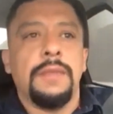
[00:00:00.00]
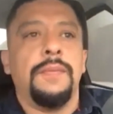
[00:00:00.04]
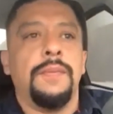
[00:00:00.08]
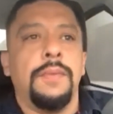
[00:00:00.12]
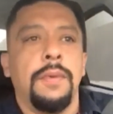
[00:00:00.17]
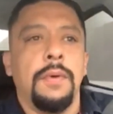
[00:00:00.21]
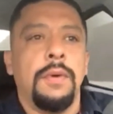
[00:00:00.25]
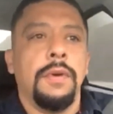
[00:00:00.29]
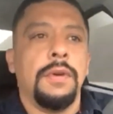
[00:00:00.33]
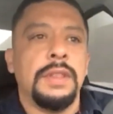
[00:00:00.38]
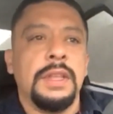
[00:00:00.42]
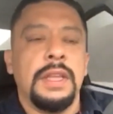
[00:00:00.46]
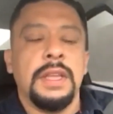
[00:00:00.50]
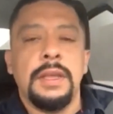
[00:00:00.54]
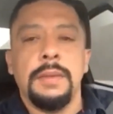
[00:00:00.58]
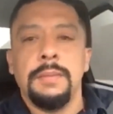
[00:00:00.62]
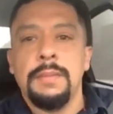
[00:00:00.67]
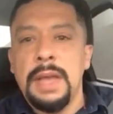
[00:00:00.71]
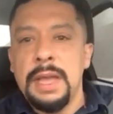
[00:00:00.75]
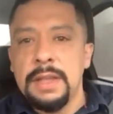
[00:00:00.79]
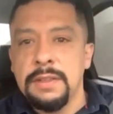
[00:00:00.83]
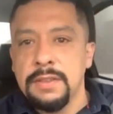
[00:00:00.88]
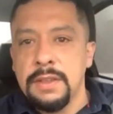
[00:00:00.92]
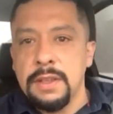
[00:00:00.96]
for the
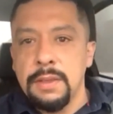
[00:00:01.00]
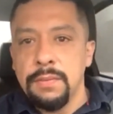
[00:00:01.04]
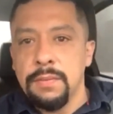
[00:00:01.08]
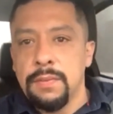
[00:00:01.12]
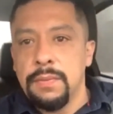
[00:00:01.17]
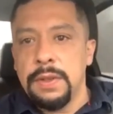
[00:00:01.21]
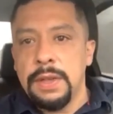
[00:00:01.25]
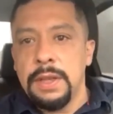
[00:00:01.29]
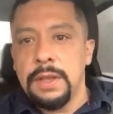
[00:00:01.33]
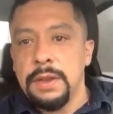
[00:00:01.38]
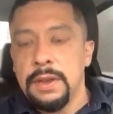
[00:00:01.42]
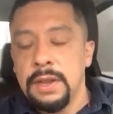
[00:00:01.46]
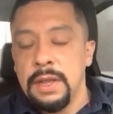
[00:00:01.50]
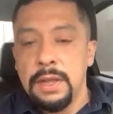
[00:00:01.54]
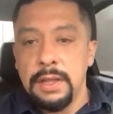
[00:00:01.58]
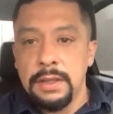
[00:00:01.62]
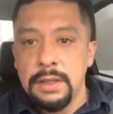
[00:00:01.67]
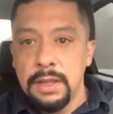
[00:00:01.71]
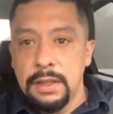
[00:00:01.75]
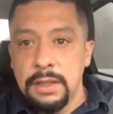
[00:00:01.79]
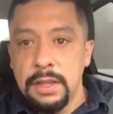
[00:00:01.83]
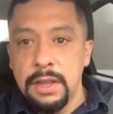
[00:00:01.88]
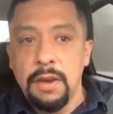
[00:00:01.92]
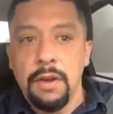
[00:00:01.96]
Mexican feed
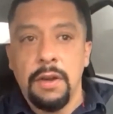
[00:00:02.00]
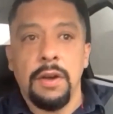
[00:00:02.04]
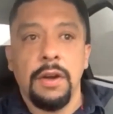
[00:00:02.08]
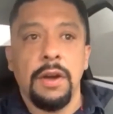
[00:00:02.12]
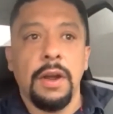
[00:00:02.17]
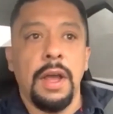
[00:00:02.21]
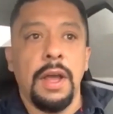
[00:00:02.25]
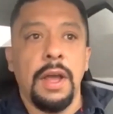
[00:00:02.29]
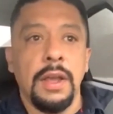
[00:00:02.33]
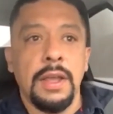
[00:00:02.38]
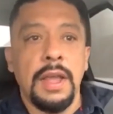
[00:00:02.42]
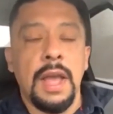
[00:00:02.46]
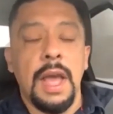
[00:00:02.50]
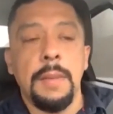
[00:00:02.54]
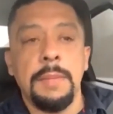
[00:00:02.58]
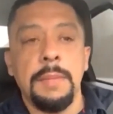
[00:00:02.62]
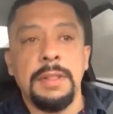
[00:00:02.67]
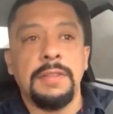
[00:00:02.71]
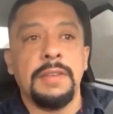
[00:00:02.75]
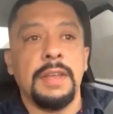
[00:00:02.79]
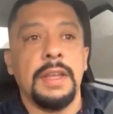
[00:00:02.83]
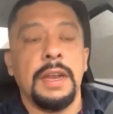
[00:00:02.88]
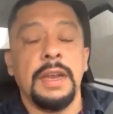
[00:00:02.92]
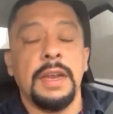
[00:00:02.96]
that they are
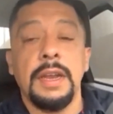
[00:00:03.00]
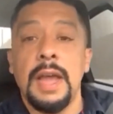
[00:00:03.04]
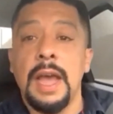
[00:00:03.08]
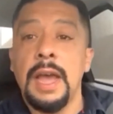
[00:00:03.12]
commentating.